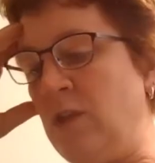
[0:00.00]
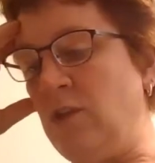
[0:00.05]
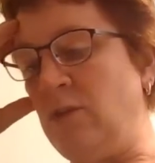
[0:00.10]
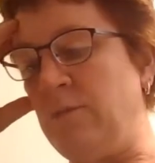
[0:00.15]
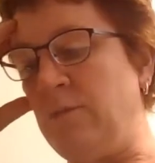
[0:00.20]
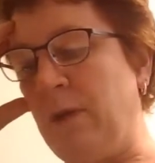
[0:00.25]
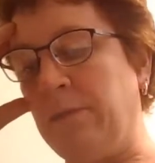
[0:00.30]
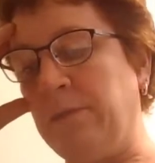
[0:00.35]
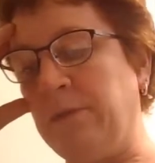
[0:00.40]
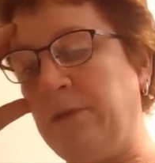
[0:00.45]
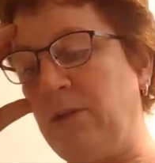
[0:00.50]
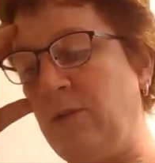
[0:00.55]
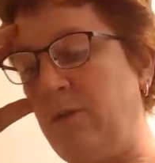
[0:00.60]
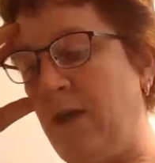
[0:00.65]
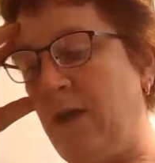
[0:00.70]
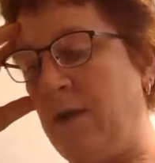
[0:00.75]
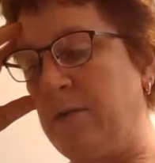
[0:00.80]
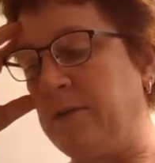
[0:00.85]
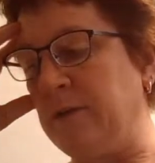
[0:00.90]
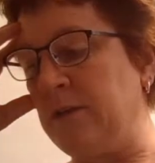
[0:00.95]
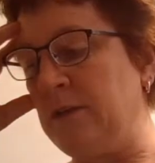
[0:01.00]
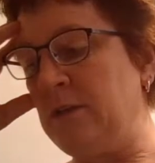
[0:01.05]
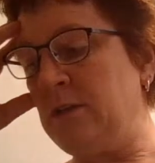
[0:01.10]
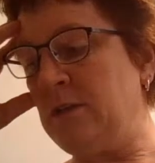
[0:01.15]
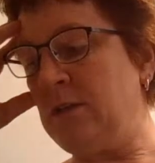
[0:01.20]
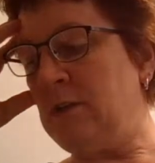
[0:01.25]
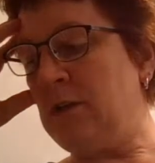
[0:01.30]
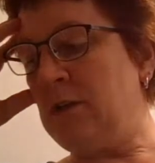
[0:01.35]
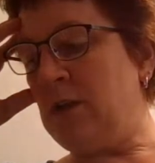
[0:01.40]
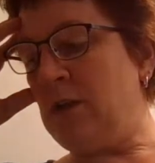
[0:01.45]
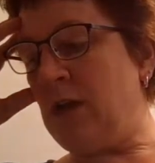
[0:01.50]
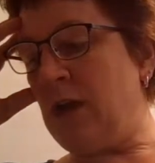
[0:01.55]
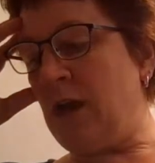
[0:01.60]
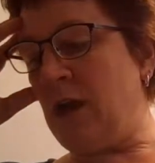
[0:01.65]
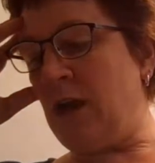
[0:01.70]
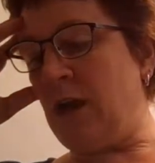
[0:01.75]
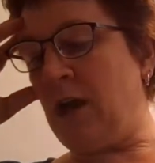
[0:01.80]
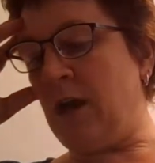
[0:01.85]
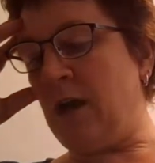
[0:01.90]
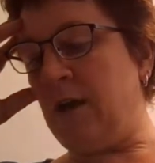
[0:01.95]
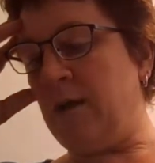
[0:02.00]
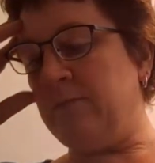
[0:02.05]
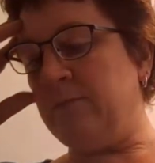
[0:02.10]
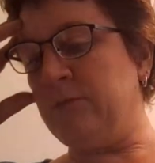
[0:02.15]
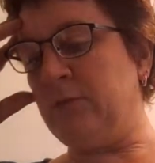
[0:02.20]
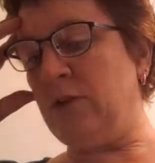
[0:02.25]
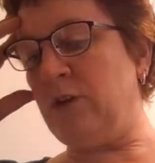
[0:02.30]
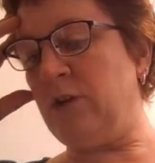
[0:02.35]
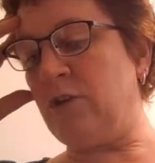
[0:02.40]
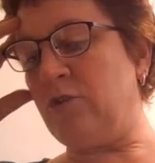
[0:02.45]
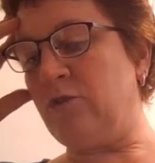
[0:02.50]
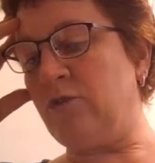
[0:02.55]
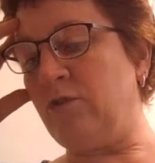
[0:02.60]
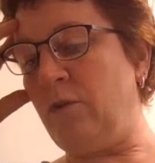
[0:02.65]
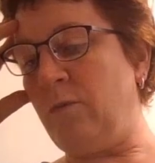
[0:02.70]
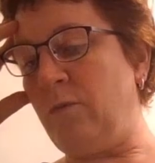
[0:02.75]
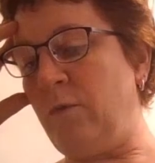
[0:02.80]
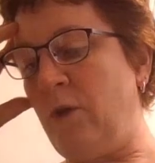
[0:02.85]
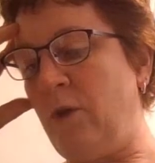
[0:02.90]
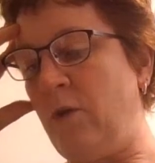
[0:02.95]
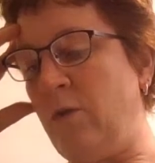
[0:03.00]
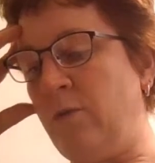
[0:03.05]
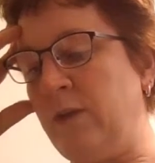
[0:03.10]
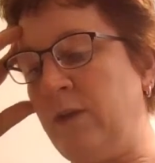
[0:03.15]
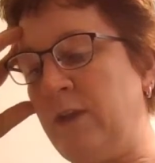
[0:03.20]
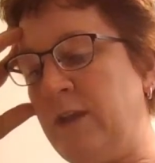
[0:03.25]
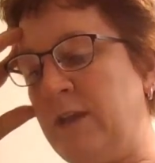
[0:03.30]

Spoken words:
You probably know that one. Chromo